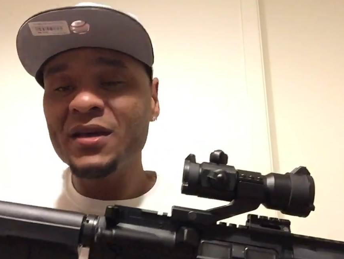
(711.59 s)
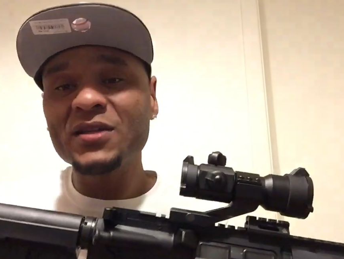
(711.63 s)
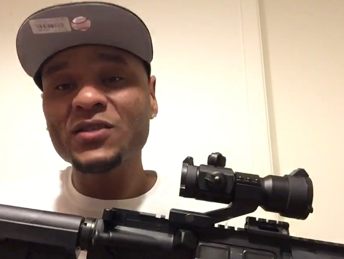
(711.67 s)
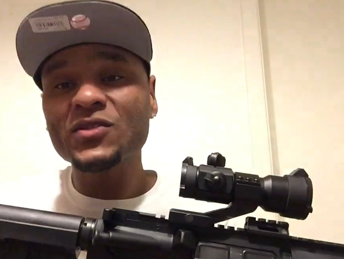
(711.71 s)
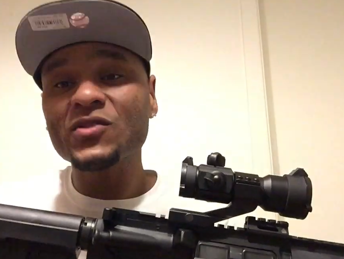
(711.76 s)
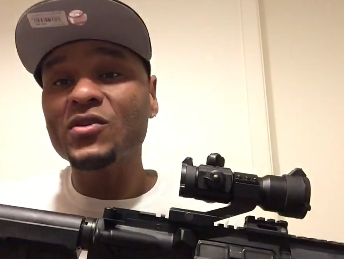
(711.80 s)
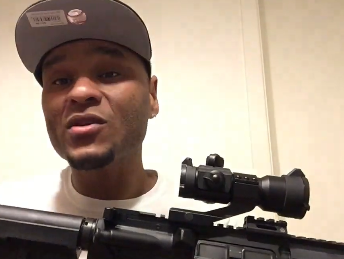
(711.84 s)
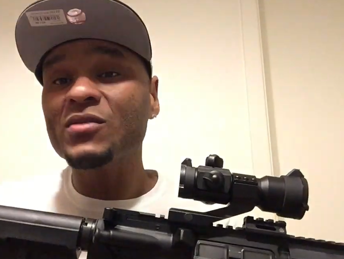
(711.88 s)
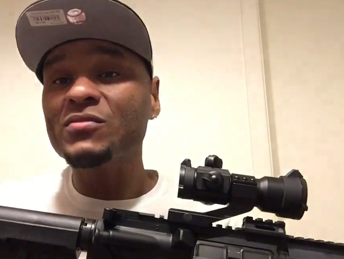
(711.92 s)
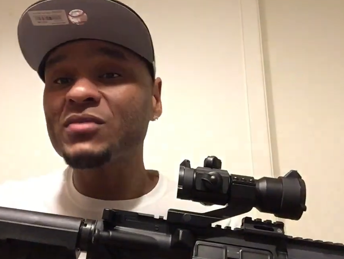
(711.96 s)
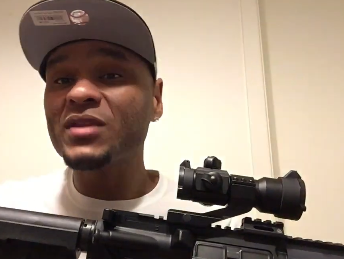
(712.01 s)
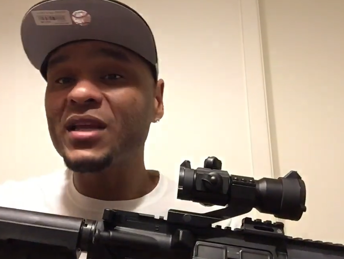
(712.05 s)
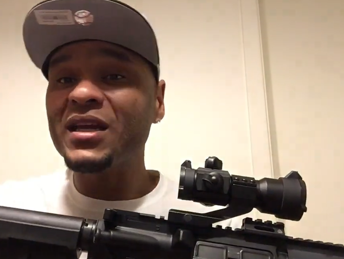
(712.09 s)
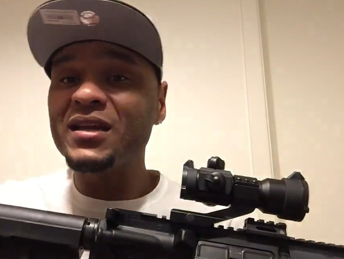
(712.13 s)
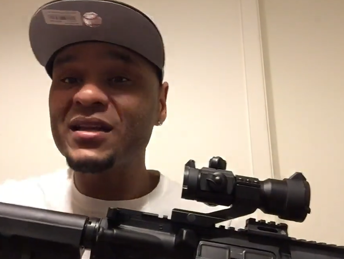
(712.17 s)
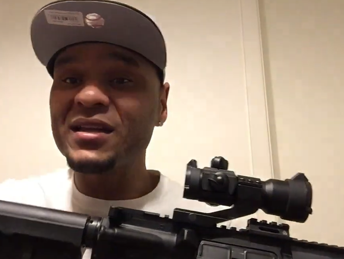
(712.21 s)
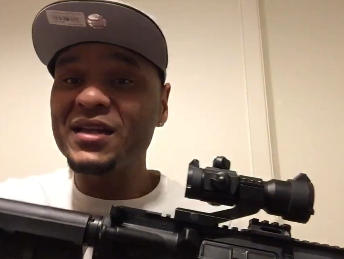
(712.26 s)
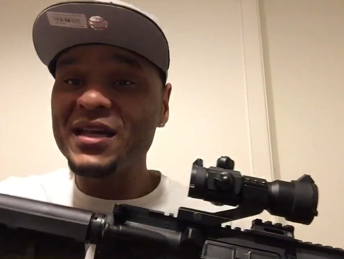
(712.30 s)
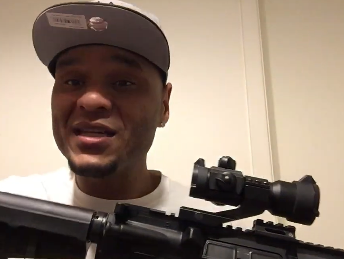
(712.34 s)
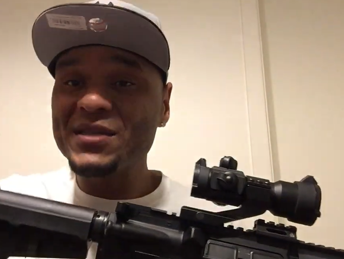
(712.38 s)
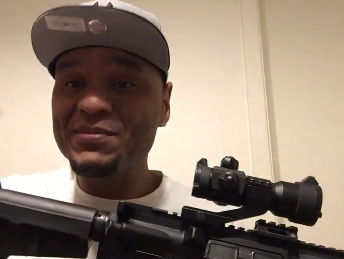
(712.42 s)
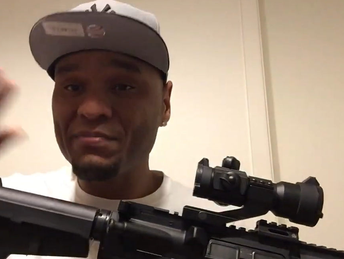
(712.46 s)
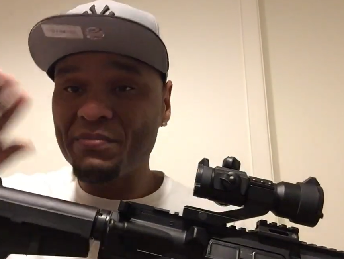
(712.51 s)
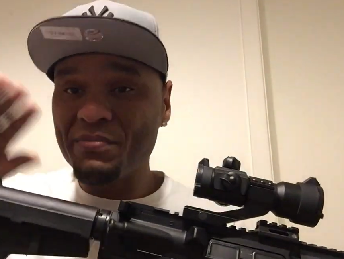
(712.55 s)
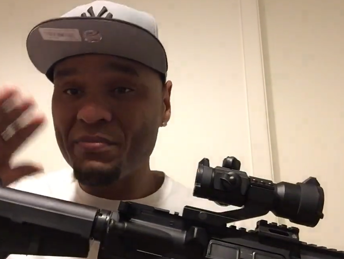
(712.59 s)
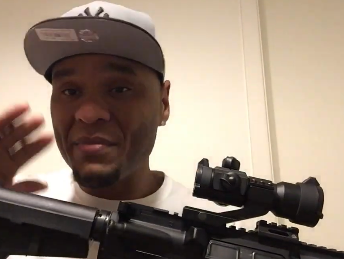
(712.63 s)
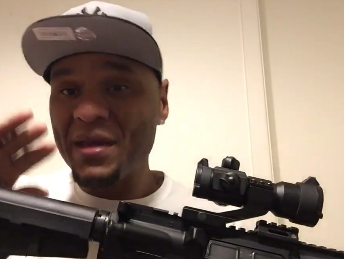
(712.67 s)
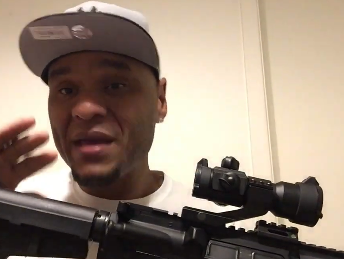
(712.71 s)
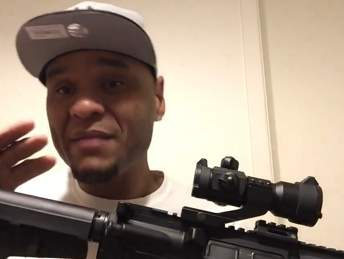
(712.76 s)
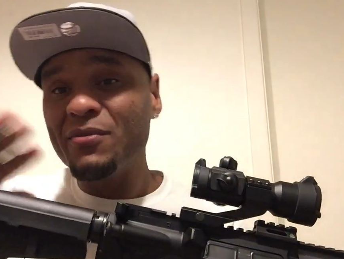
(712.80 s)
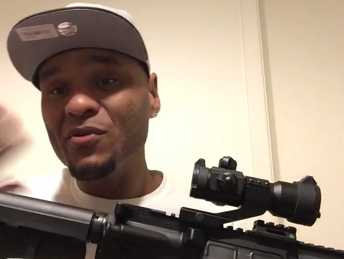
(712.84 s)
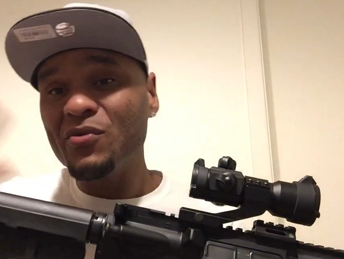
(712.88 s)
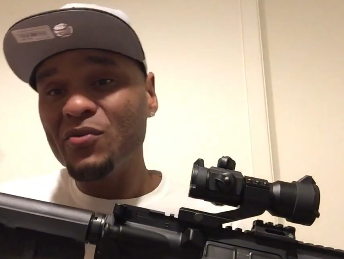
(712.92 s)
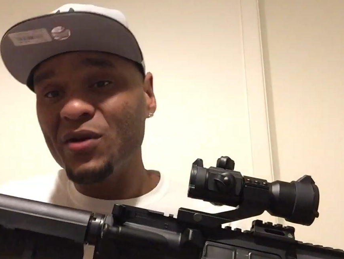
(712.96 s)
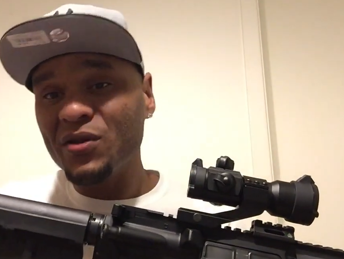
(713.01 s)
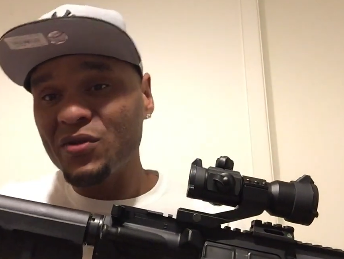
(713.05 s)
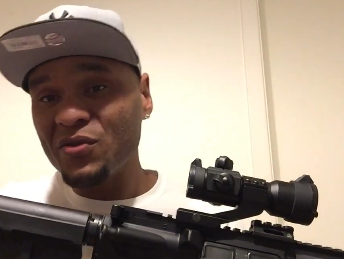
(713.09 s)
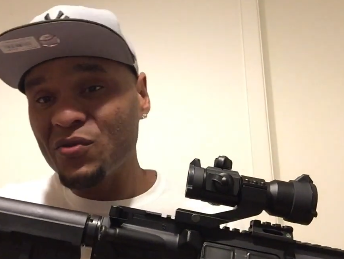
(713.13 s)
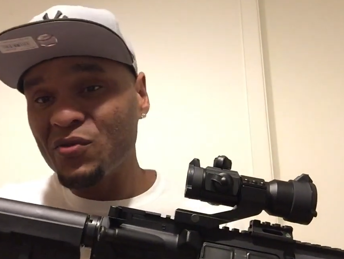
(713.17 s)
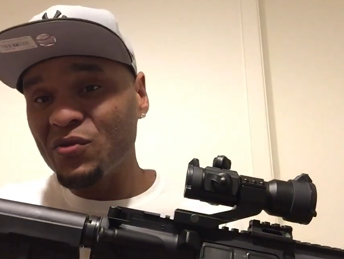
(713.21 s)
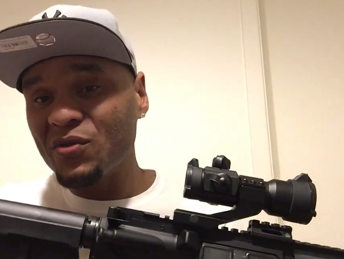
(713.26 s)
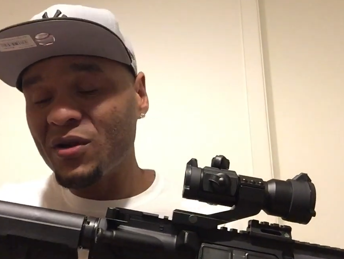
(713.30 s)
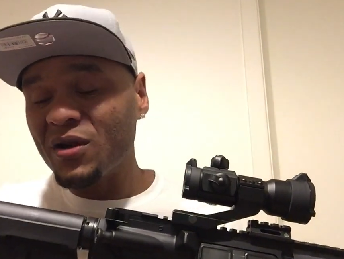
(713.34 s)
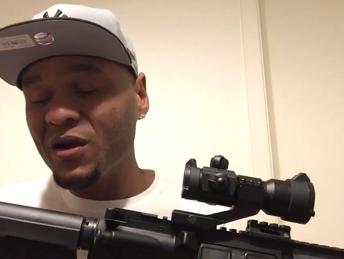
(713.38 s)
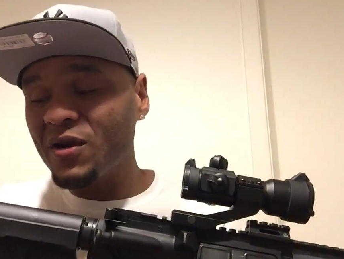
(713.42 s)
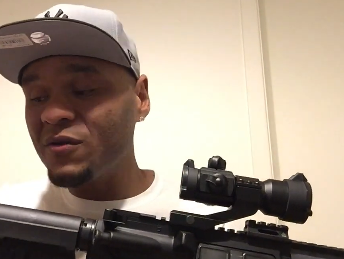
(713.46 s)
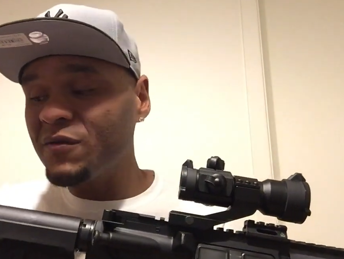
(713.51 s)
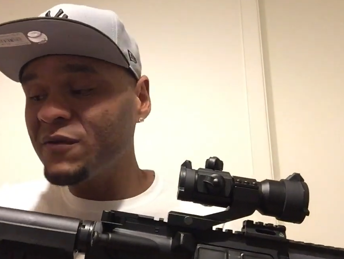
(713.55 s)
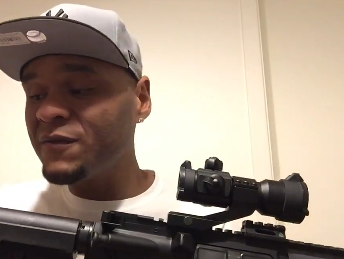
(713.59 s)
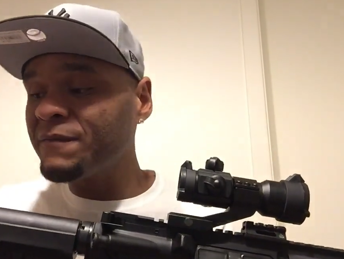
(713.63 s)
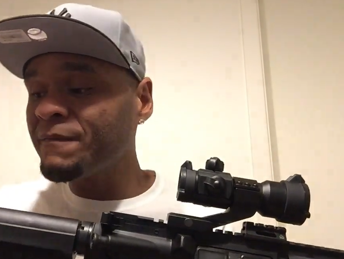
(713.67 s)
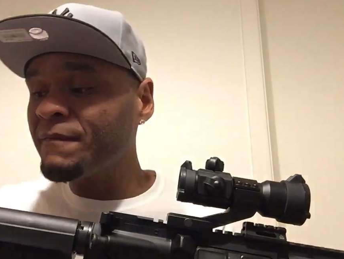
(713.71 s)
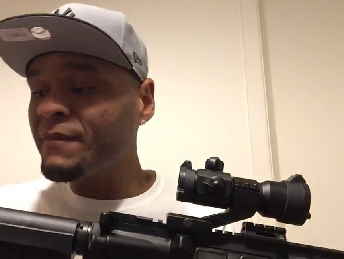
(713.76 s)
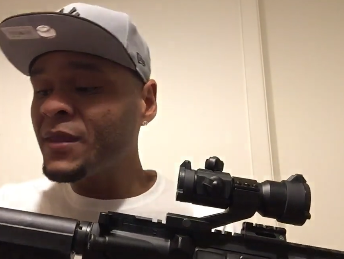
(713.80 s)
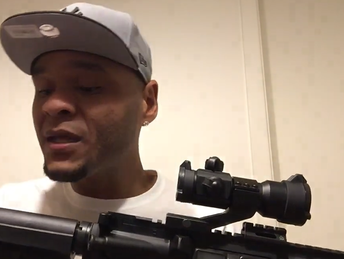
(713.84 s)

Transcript: So I think that's maybe what threw it off.